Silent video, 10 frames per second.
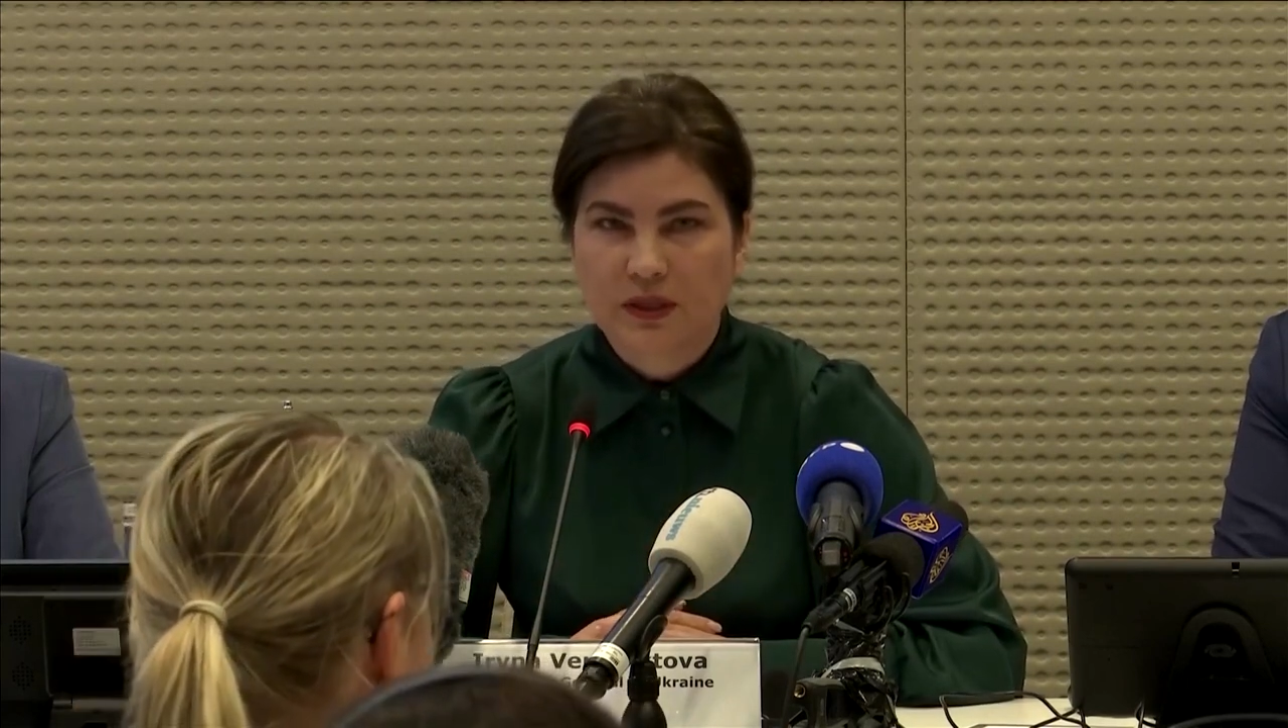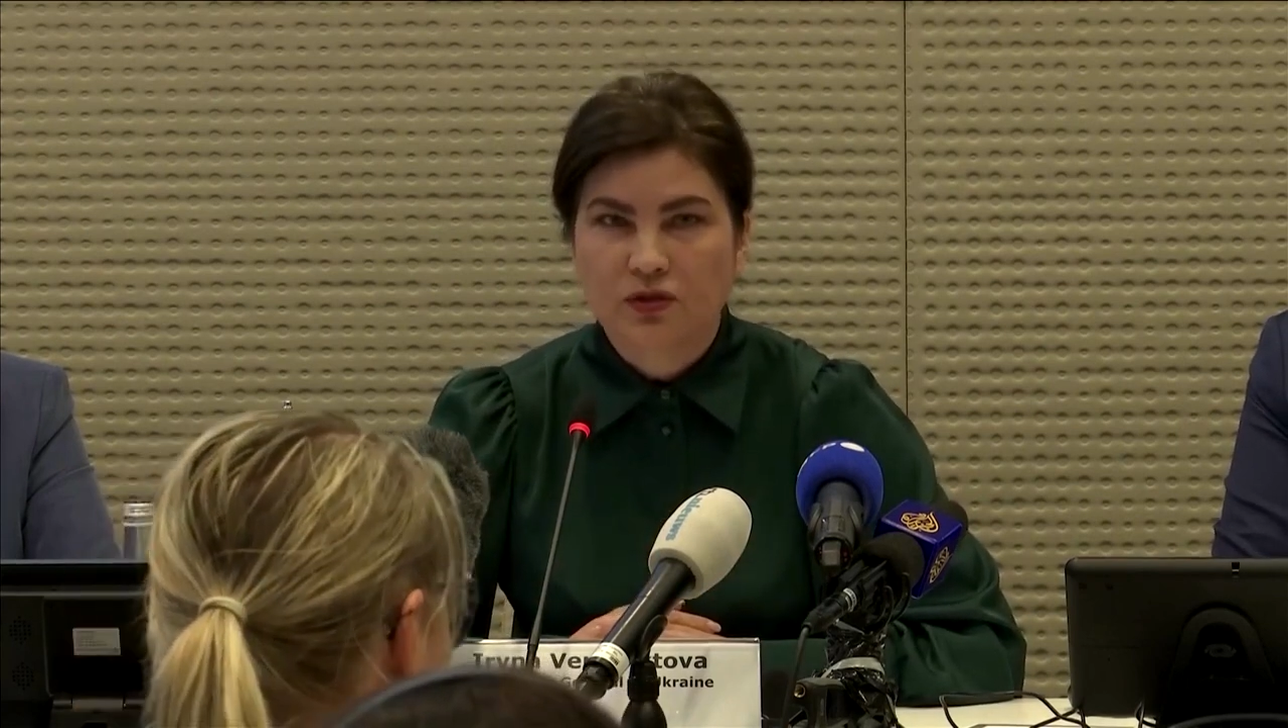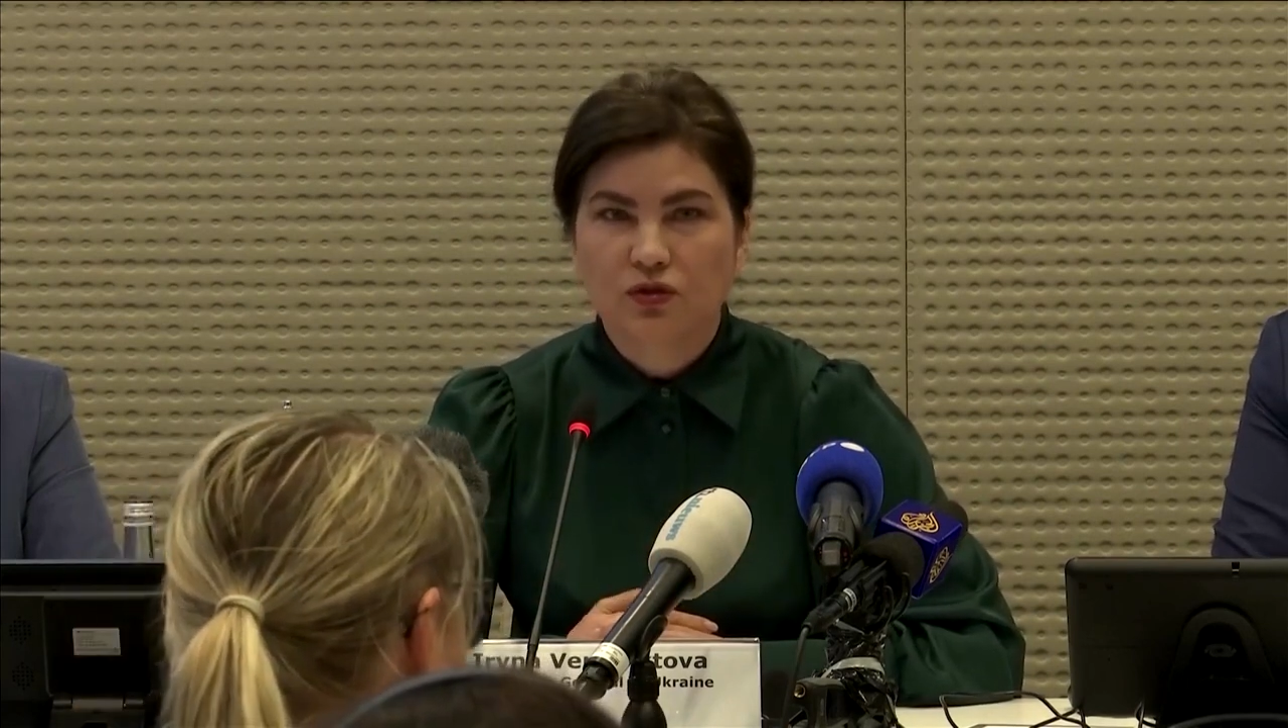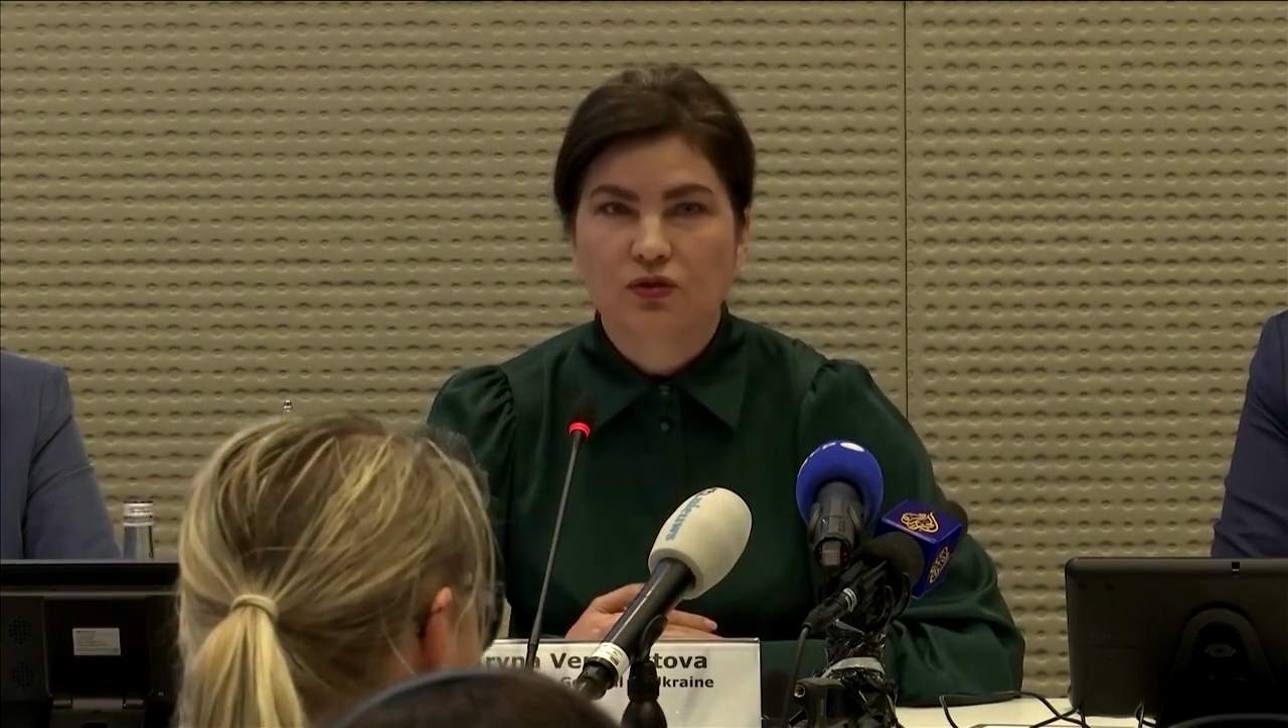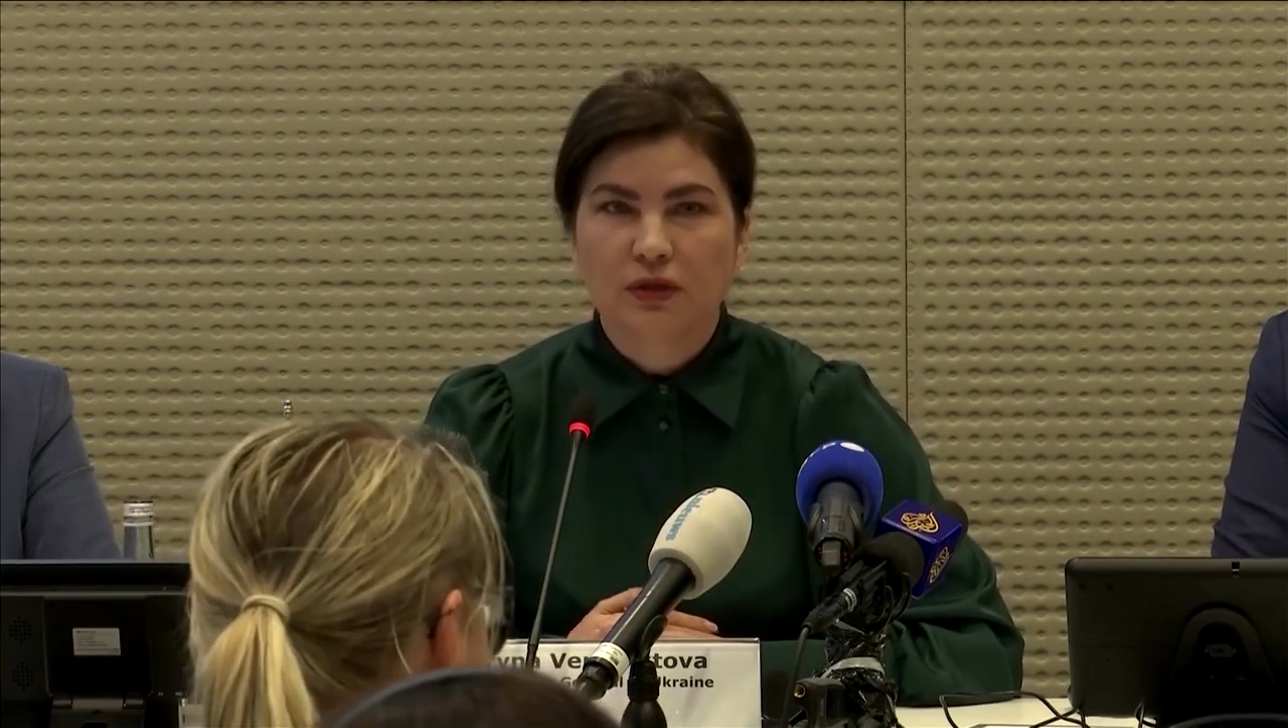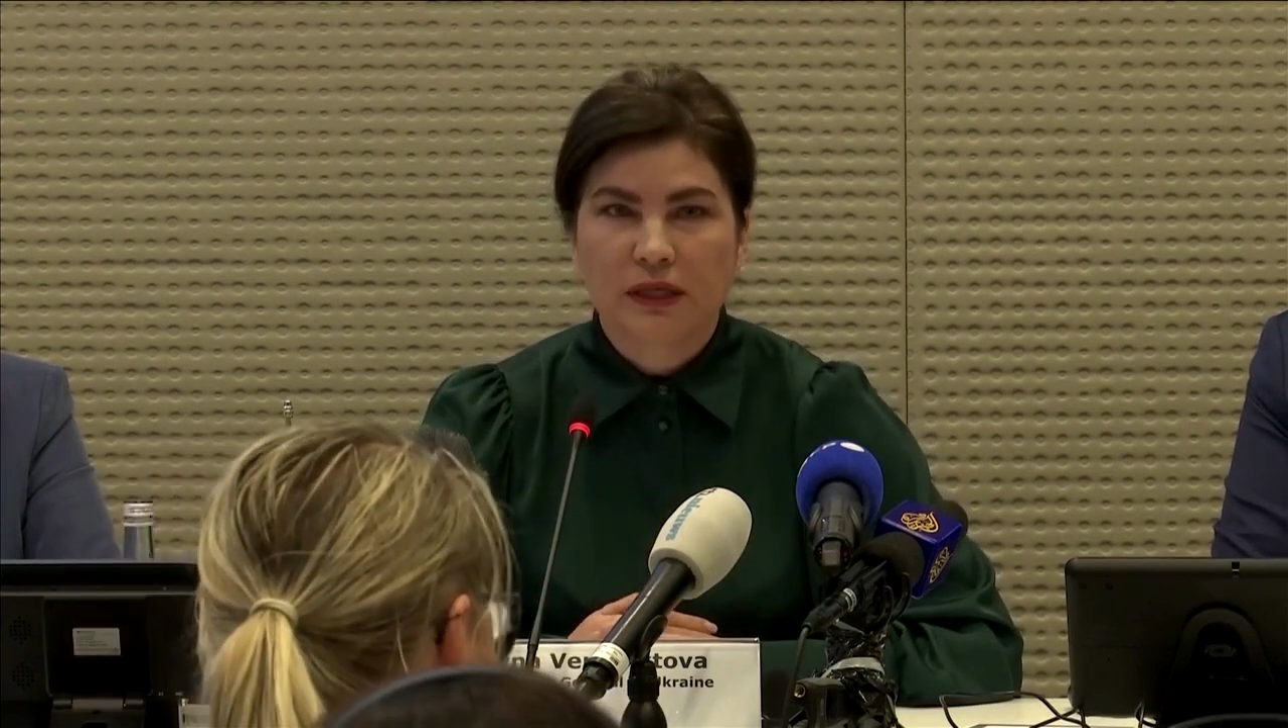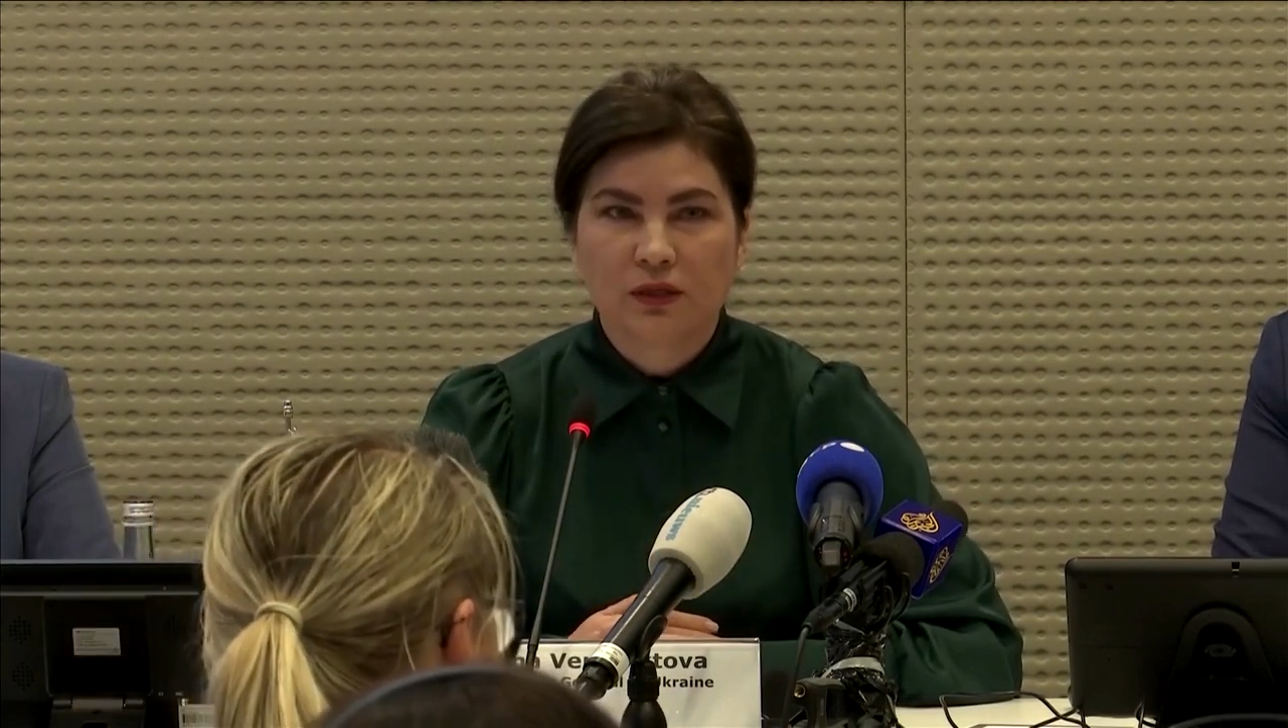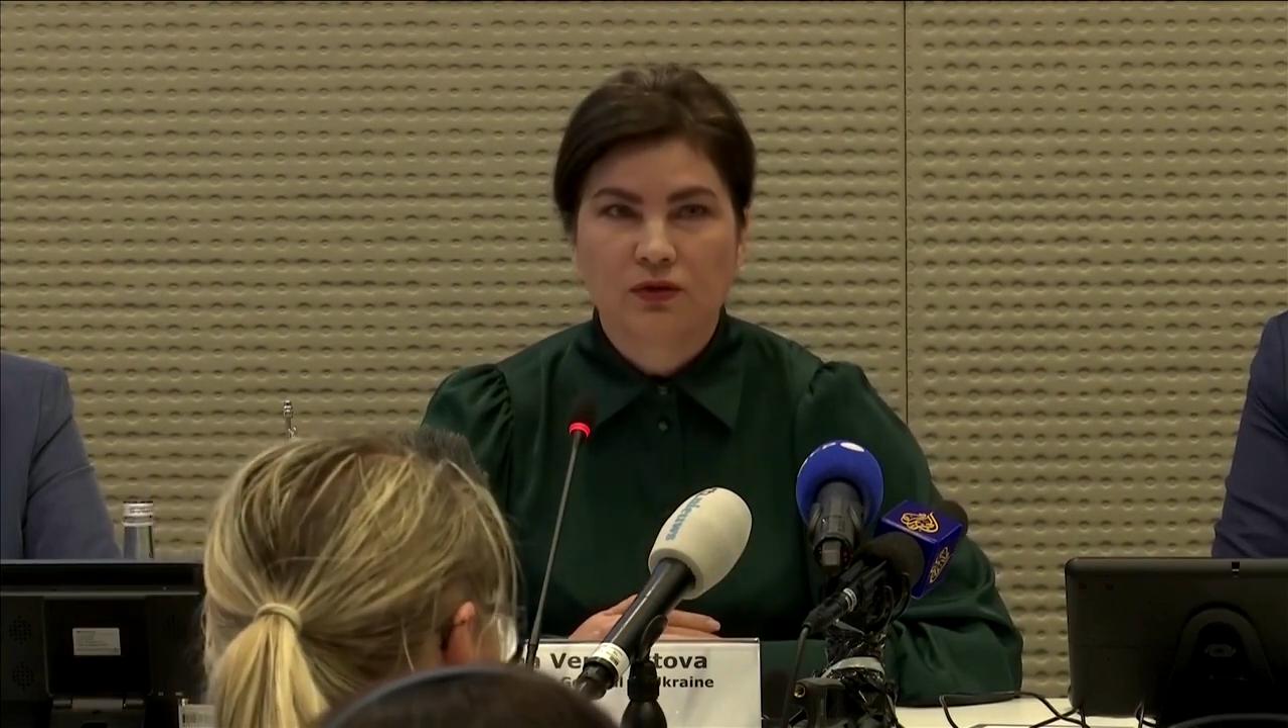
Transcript: in Ukraine,